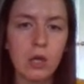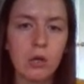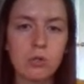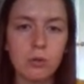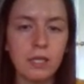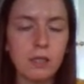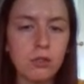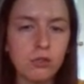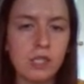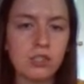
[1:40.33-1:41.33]
So an
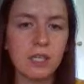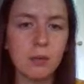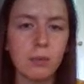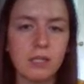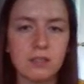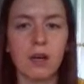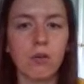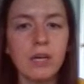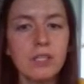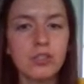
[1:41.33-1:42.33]
illustration can be a
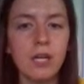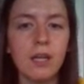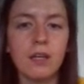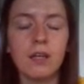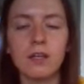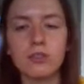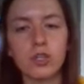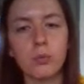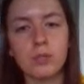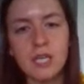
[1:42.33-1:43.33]
decoration, an
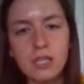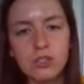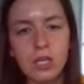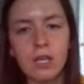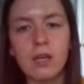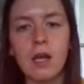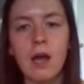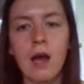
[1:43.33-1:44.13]
interpretation,